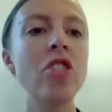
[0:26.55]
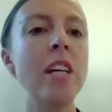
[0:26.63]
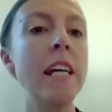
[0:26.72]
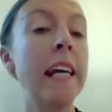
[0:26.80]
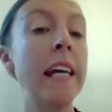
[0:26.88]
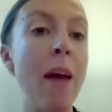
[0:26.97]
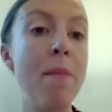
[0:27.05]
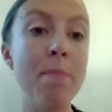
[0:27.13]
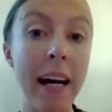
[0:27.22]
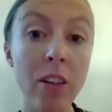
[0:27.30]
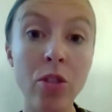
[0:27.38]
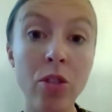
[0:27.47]
she came
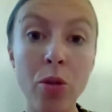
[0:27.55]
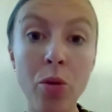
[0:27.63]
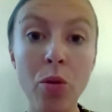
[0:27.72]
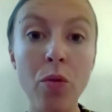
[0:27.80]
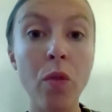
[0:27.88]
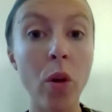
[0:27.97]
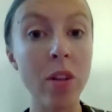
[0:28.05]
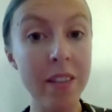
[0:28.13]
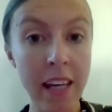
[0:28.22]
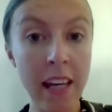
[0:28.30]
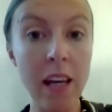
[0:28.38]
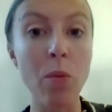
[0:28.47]
back to
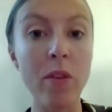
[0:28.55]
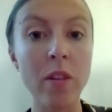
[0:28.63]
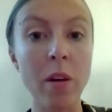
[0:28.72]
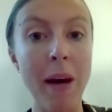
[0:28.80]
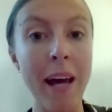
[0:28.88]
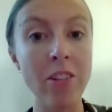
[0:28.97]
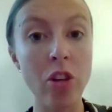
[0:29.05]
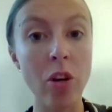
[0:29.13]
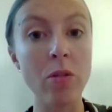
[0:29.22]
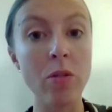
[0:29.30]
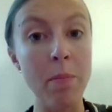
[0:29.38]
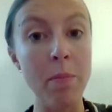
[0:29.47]
volunteer with some
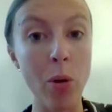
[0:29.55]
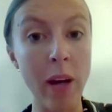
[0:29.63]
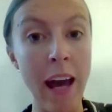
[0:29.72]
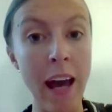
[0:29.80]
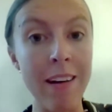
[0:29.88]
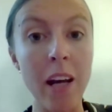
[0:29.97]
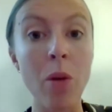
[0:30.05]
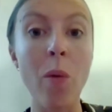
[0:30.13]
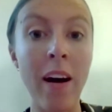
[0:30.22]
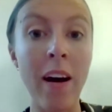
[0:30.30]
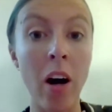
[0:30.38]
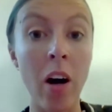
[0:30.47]
NGOs in Bulgaria,
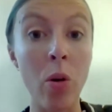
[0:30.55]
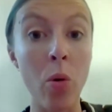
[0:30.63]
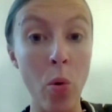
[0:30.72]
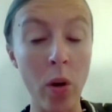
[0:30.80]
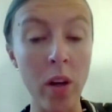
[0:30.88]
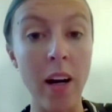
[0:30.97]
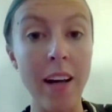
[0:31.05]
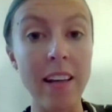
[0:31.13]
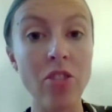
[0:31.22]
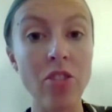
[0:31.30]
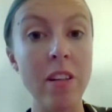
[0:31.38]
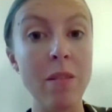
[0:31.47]
where our
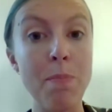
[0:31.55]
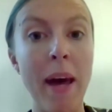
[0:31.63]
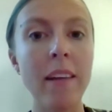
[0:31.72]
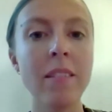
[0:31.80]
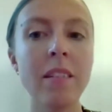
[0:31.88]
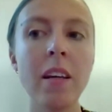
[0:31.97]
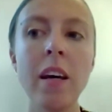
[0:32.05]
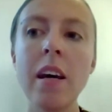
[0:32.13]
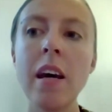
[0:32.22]
organization is based